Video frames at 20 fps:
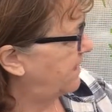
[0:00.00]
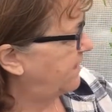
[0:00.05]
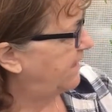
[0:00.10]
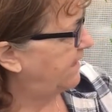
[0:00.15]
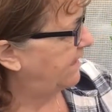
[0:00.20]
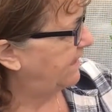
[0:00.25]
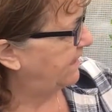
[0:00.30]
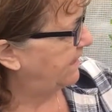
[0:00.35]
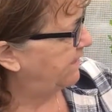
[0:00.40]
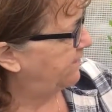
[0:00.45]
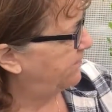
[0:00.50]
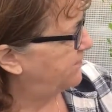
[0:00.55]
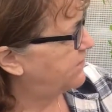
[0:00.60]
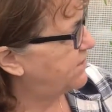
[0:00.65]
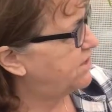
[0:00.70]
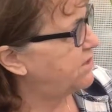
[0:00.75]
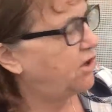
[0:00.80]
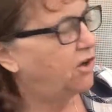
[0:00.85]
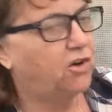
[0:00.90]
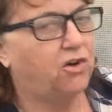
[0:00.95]
leaves
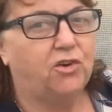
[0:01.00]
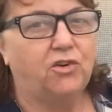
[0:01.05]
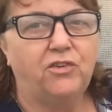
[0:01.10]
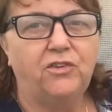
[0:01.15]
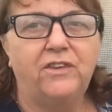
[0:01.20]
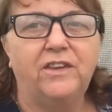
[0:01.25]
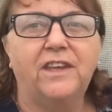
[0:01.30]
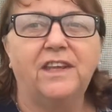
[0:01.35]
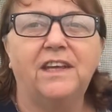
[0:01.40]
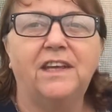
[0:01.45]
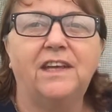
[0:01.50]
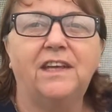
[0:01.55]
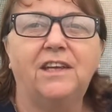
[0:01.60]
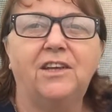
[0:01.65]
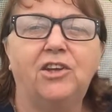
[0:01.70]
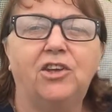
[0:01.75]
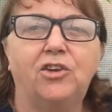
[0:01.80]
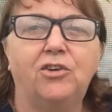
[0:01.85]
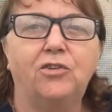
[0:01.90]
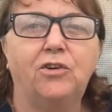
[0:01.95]
on the
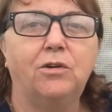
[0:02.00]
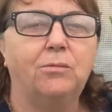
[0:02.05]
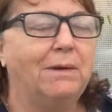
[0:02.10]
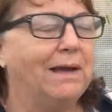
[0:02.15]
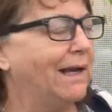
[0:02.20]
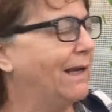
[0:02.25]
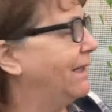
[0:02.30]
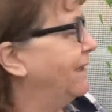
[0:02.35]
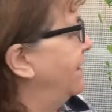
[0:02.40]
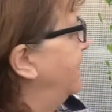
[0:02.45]
cucumber